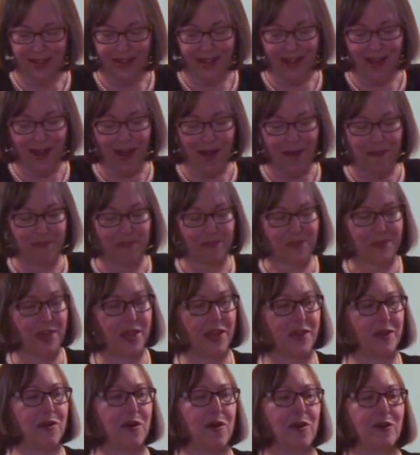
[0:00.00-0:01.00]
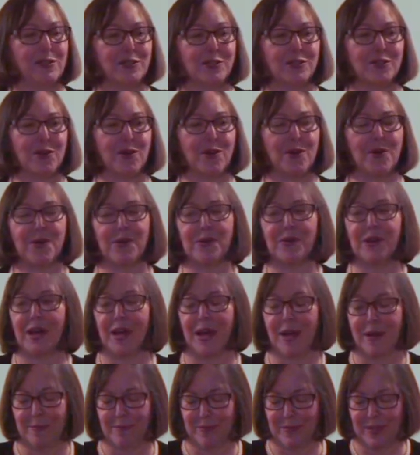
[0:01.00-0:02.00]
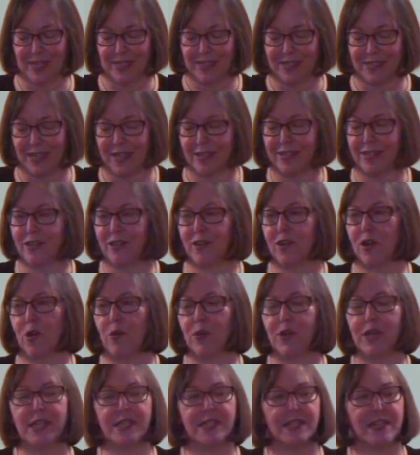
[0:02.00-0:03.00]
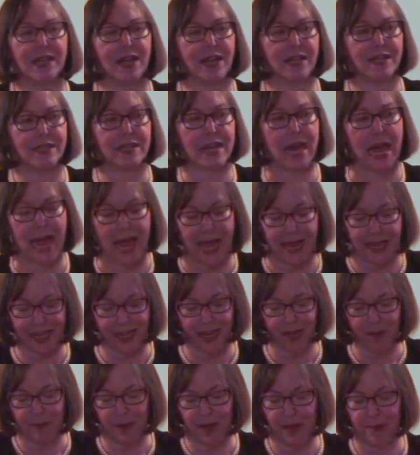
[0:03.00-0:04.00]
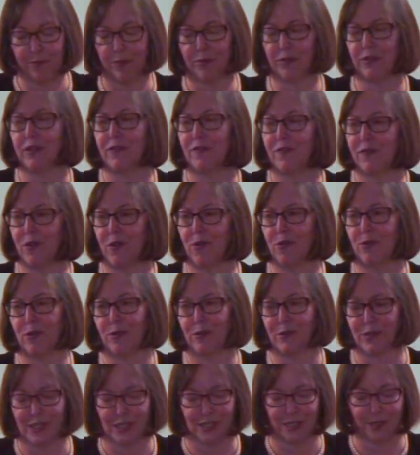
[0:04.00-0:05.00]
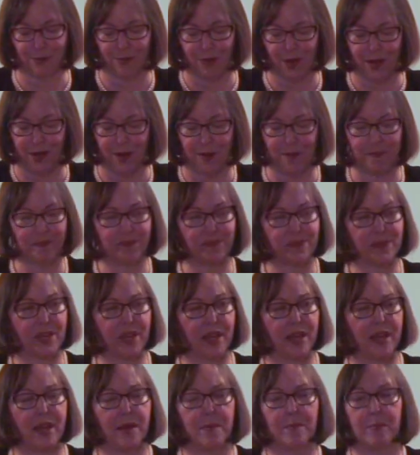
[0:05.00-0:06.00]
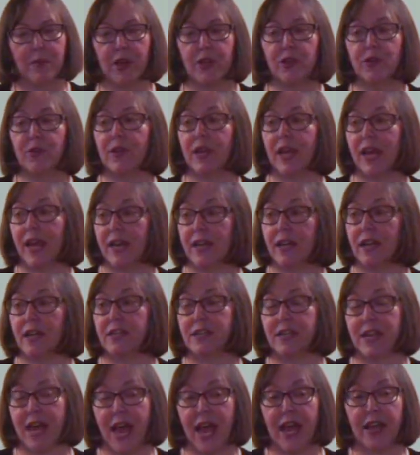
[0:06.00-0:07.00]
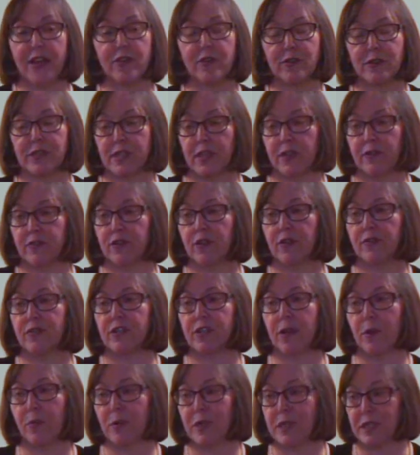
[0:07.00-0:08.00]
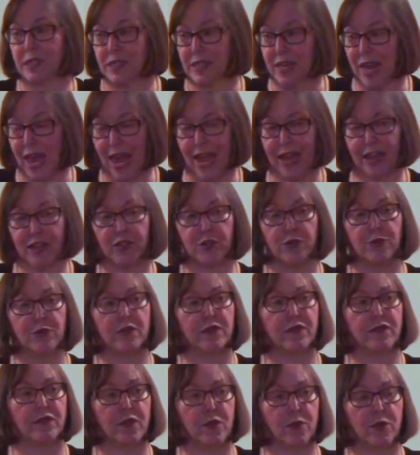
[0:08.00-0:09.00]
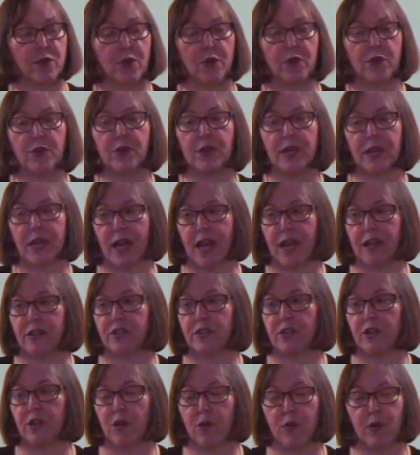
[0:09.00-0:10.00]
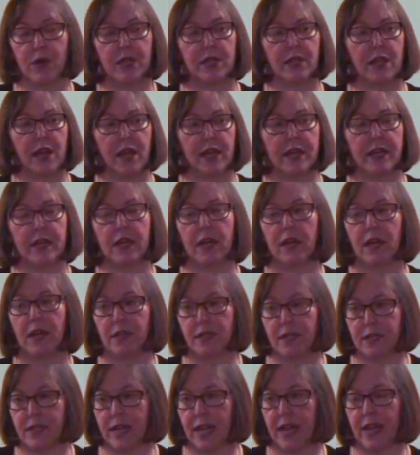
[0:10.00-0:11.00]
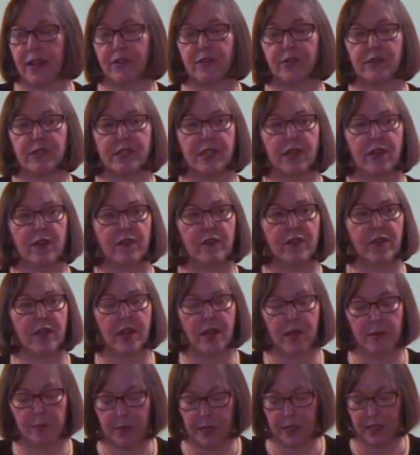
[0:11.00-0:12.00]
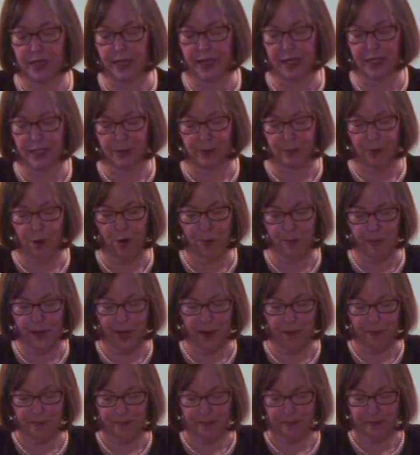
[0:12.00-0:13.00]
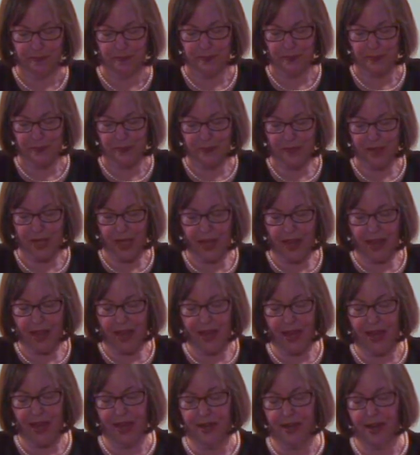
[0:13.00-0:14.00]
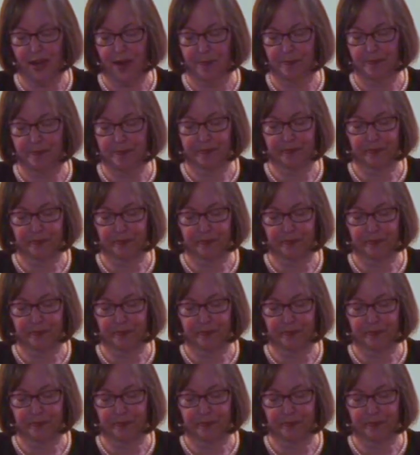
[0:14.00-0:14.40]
Um, and also, um, they said to go easy on tagging people in photos as well. But you can untag yourself. So if someone's tagged you in a photo, you can actually go online and untag yourself, but then it's permanent. And um,